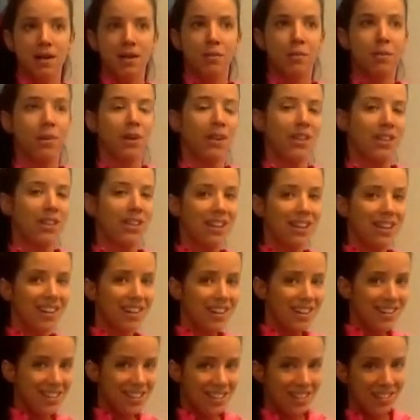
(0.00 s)
But I think I
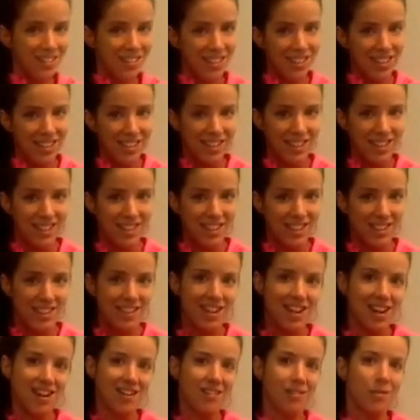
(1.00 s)
can do it
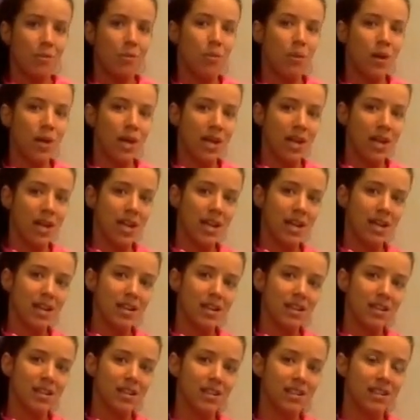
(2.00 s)
now in a way
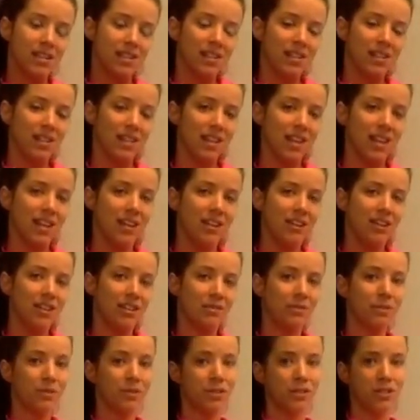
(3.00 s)
that you guys
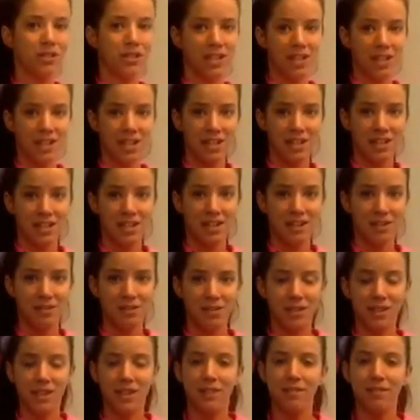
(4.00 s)
will understand. I'm going
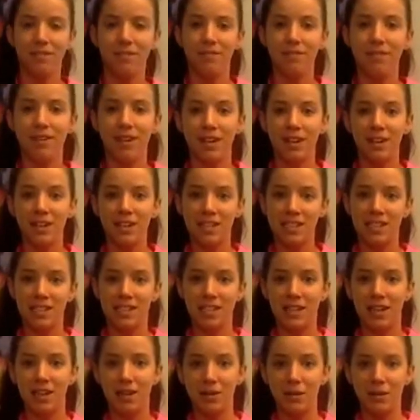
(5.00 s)
to take it very
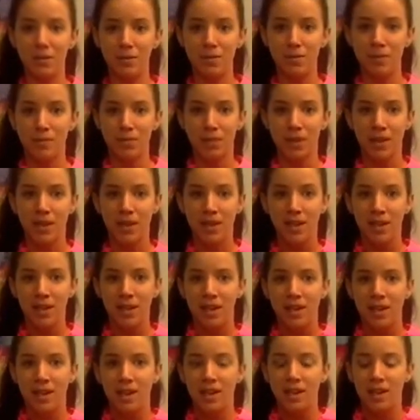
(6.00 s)
slow.
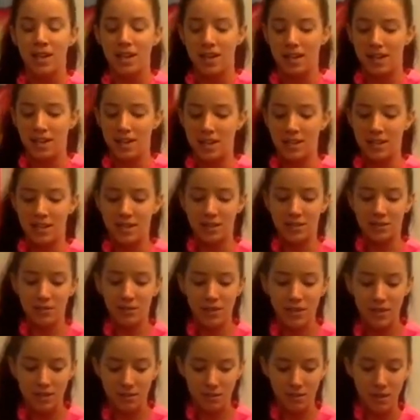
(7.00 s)
And the
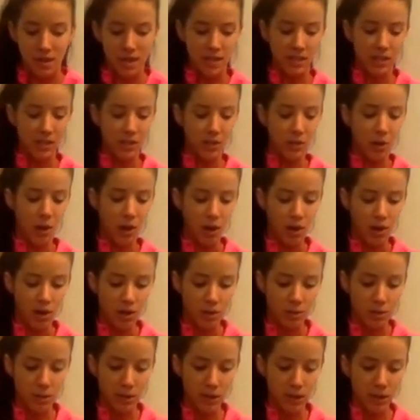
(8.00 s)
reason why it's so hard is
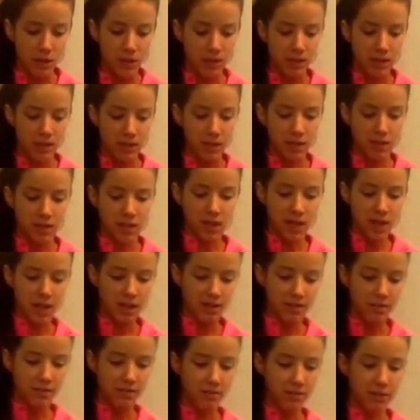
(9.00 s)
because you
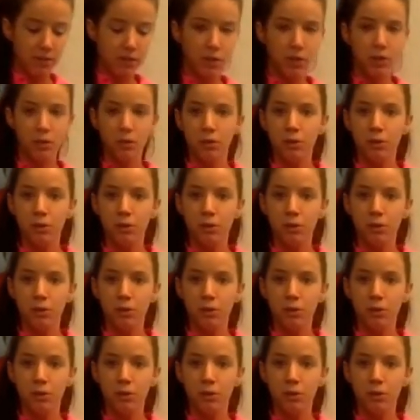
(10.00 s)
have two